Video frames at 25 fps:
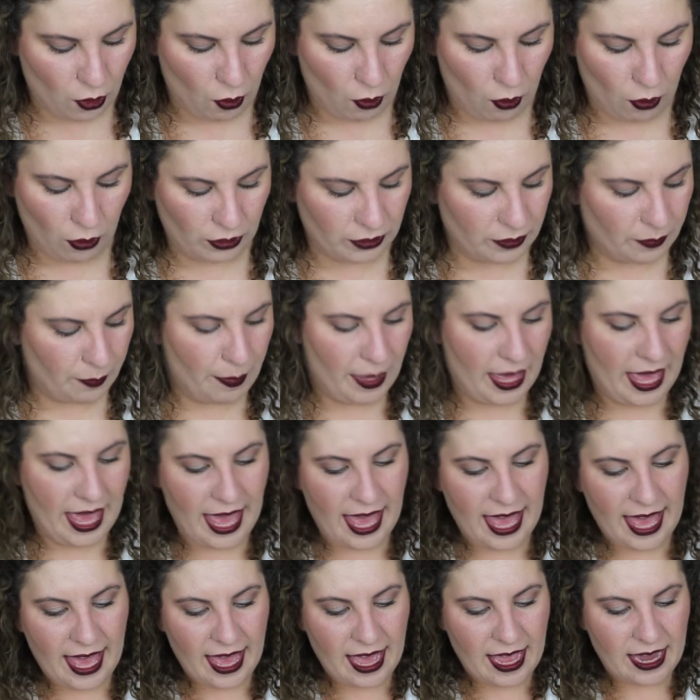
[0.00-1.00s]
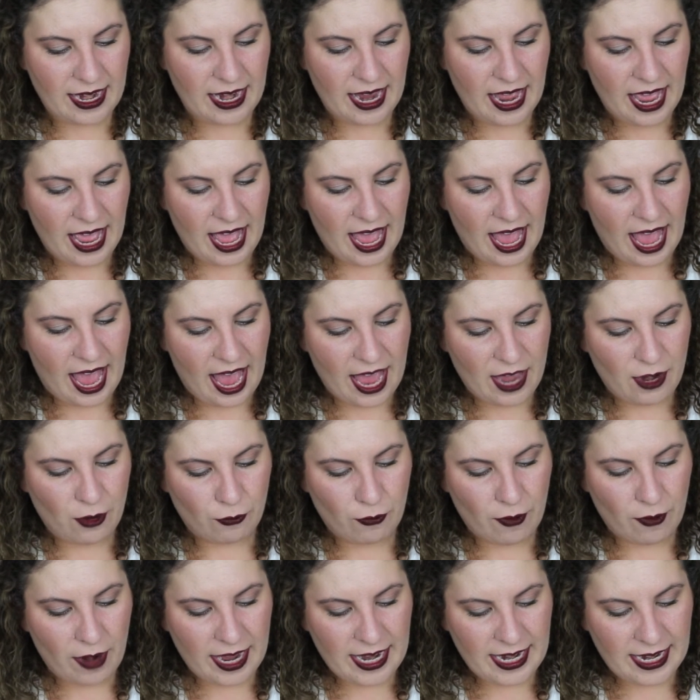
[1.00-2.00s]
gold pan,
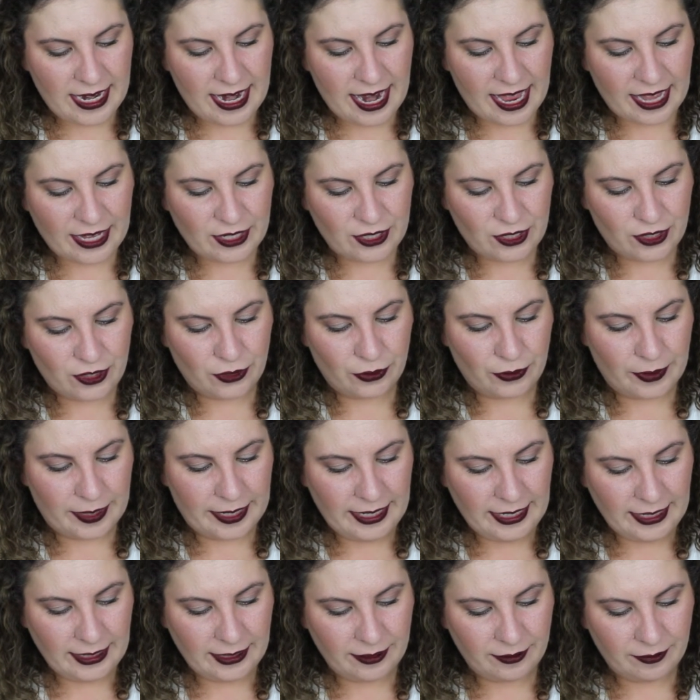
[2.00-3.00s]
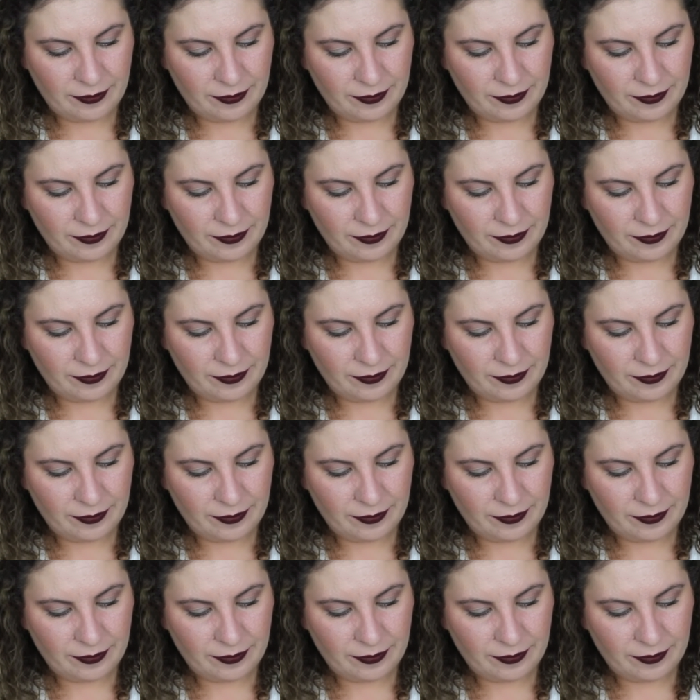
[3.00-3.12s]
and right next to it,